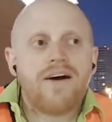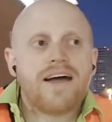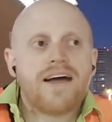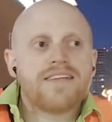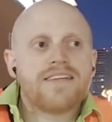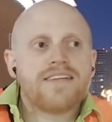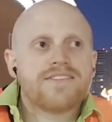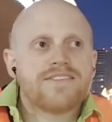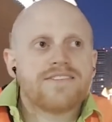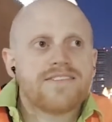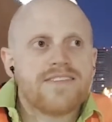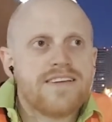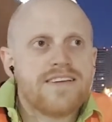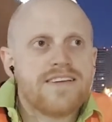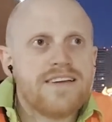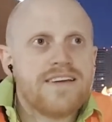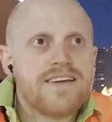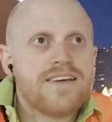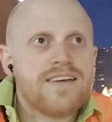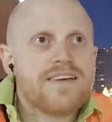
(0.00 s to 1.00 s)
I just
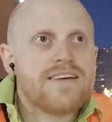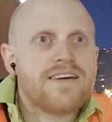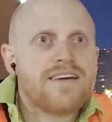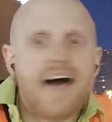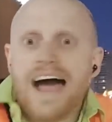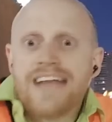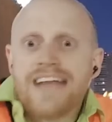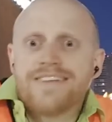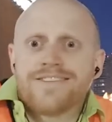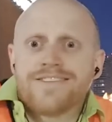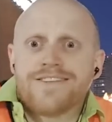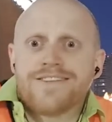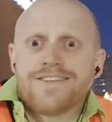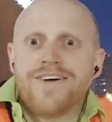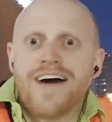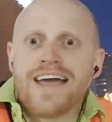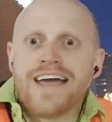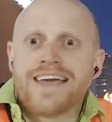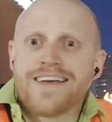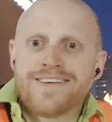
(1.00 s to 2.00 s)
I just don't
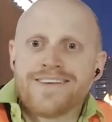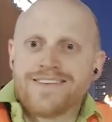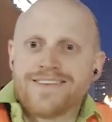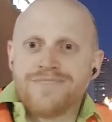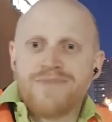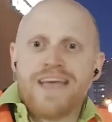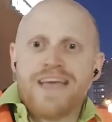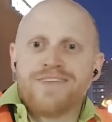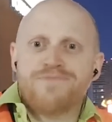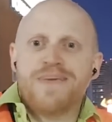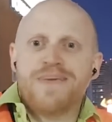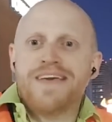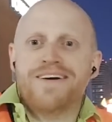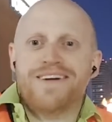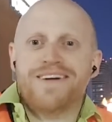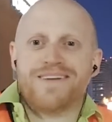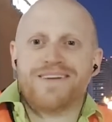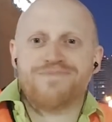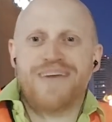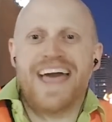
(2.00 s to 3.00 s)
like it because it makes me
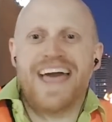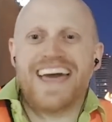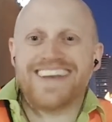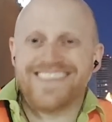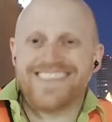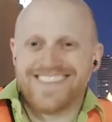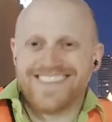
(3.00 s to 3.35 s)
look bad as a